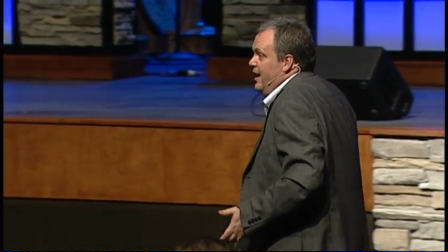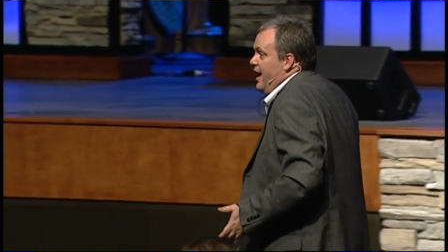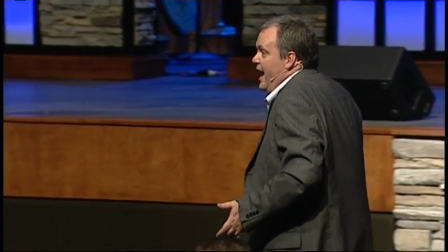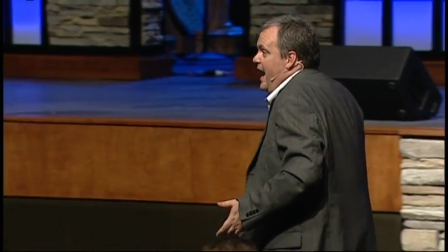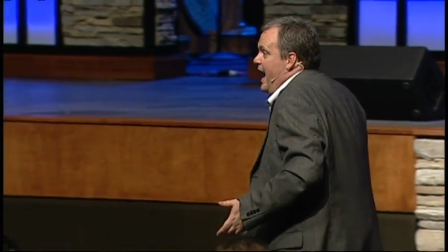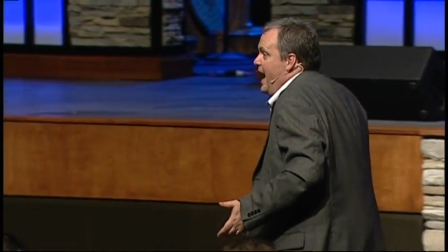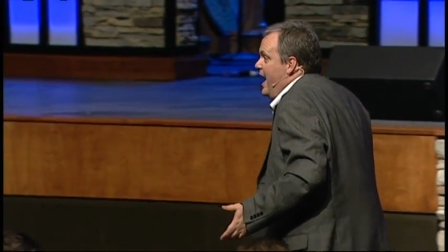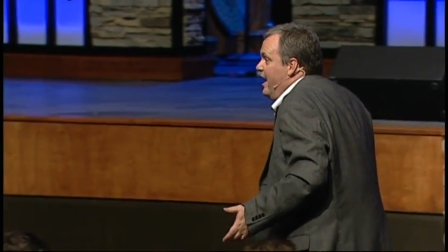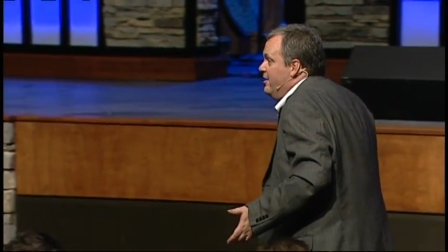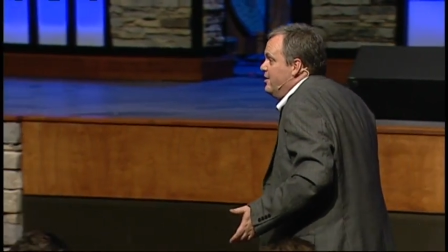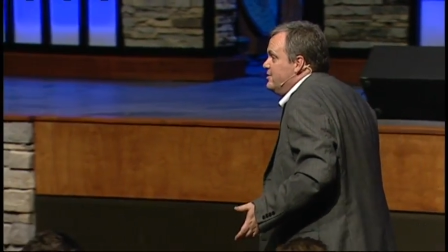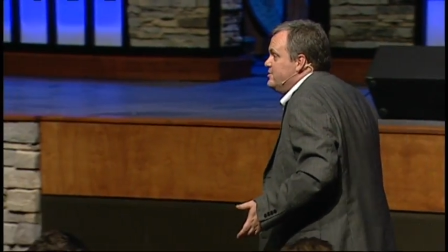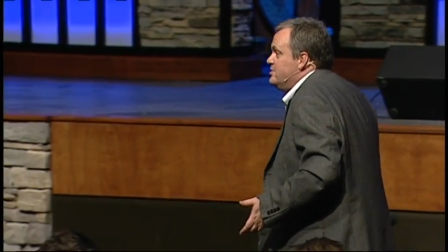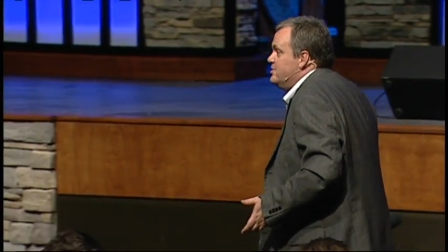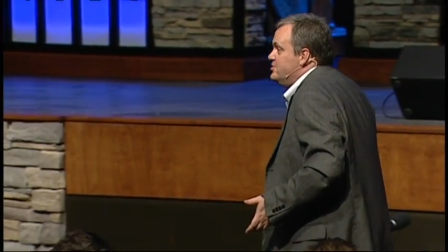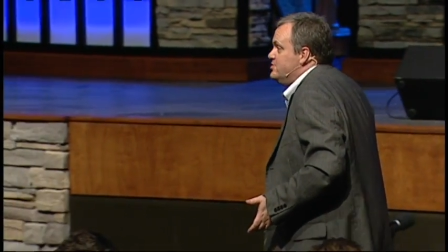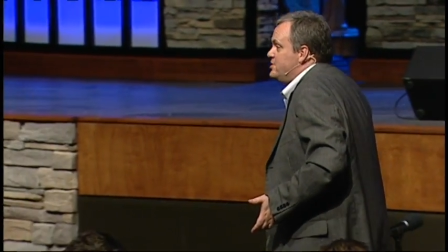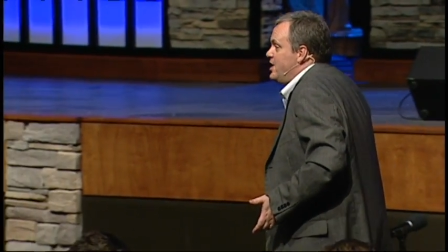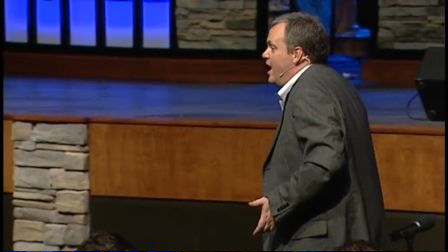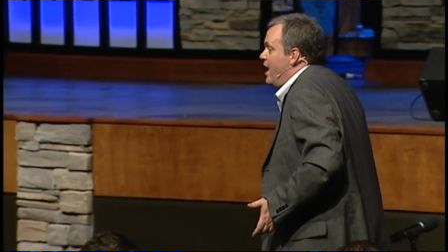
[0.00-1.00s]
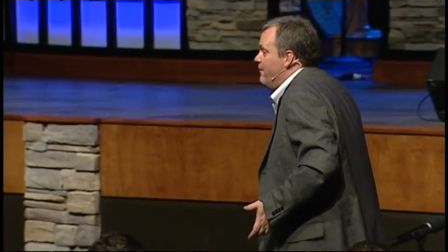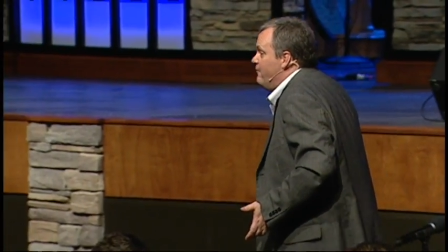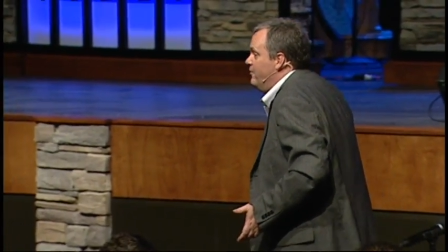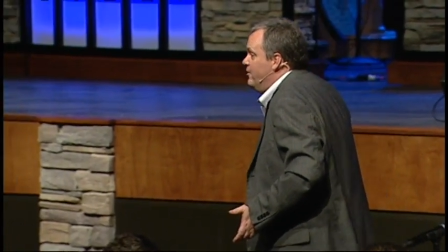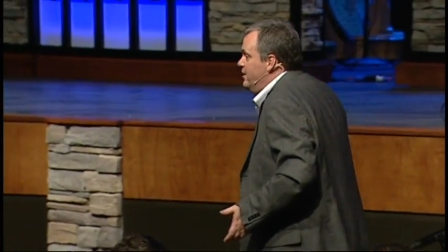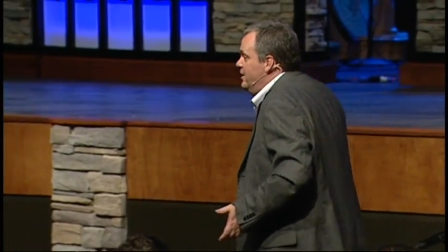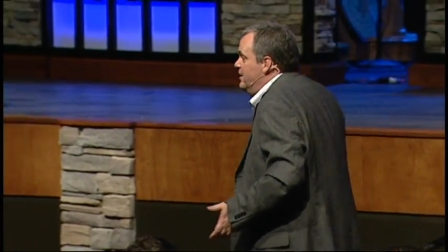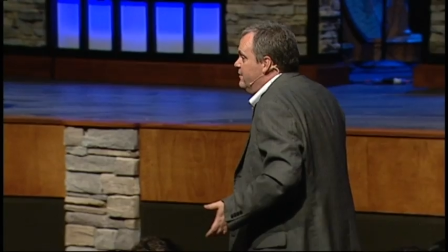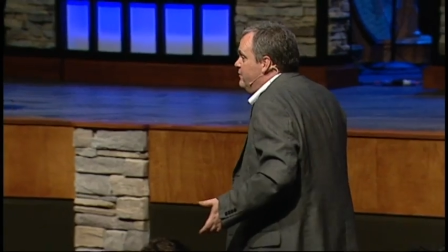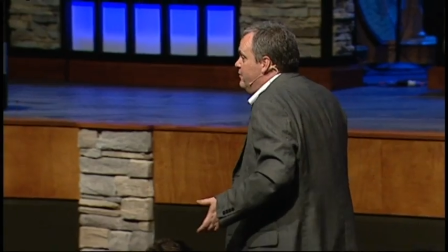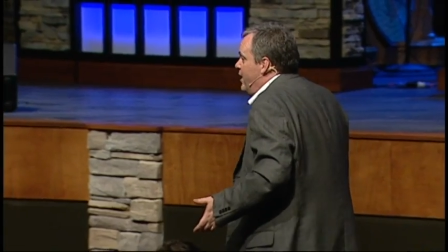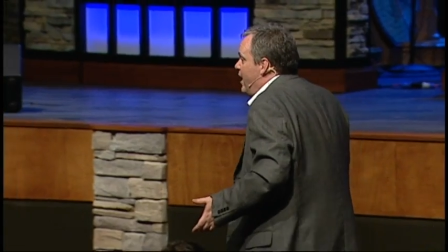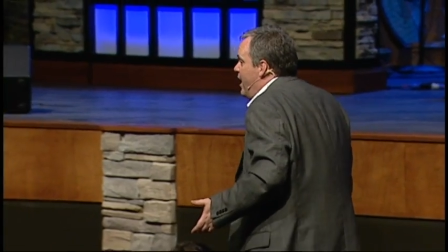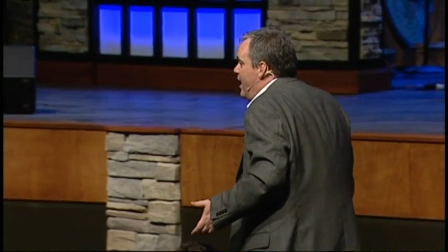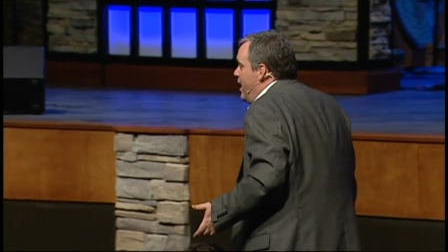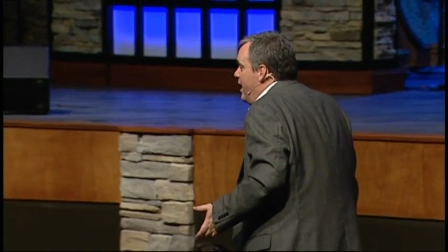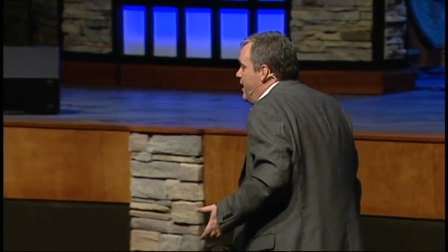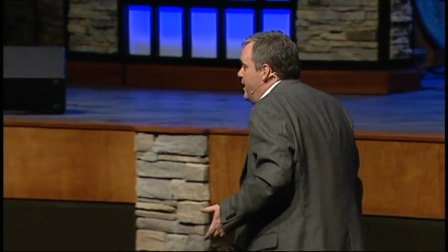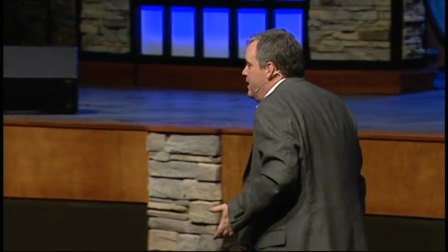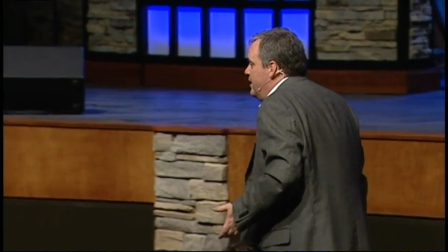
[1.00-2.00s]
how does the sovereignty of
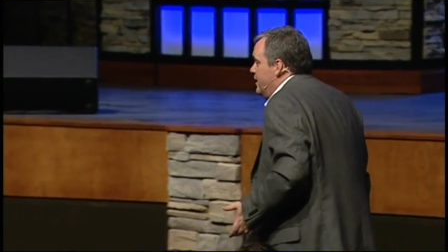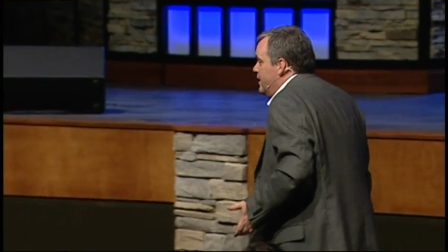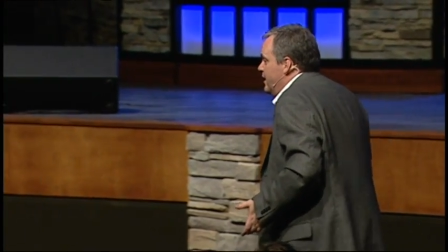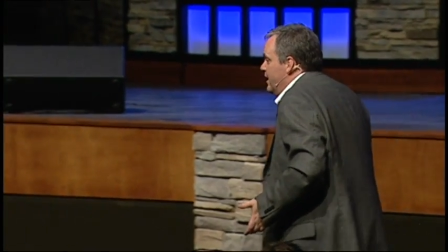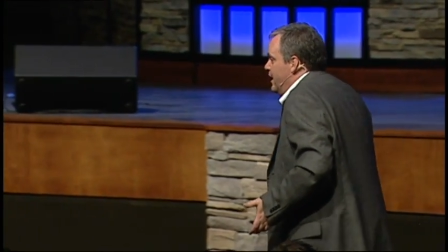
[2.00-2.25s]
God